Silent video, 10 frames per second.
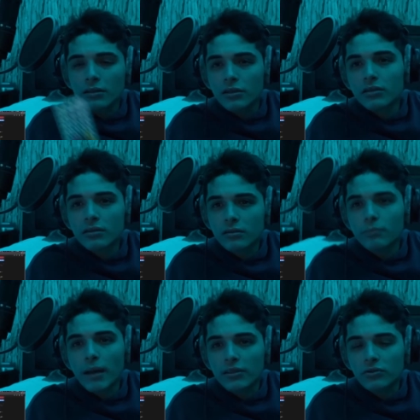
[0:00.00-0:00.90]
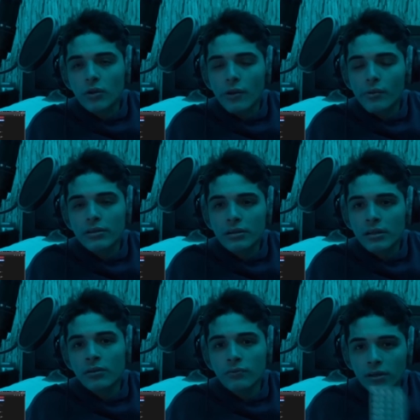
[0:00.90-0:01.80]
just passed away recently.
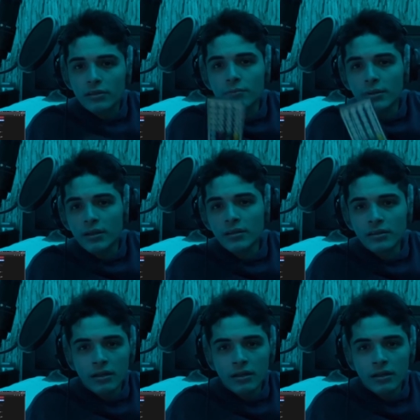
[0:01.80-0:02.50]
Rest in peace.